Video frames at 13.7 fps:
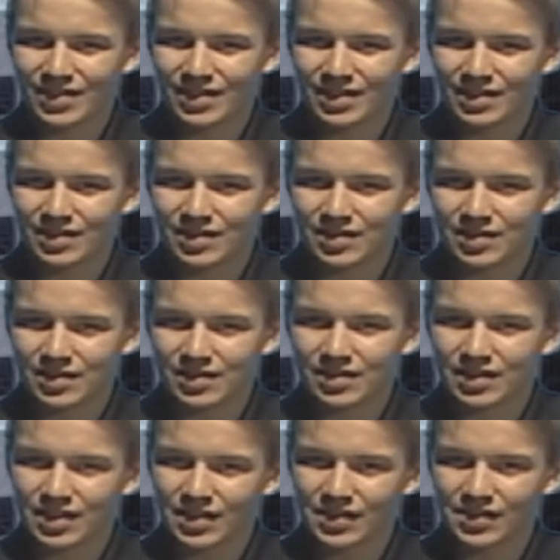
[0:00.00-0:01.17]

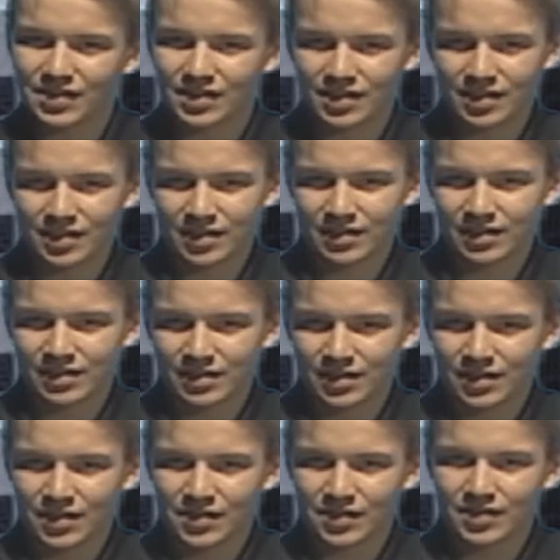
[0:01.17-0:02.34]

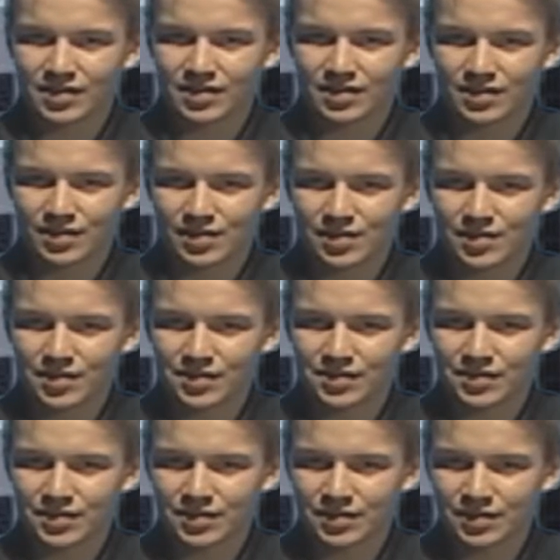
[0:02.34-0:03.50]

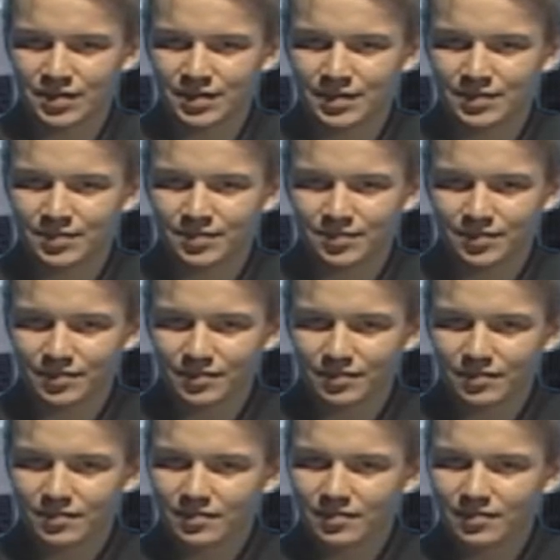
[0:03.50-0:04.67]

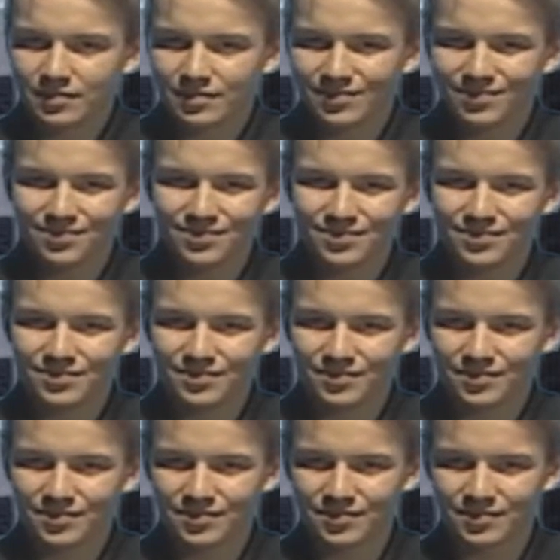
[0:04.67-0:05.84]

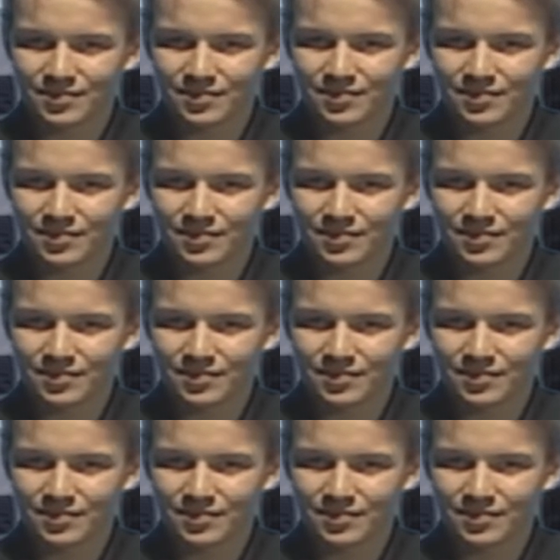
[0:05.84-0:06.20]
No words are spoken by the person on screen.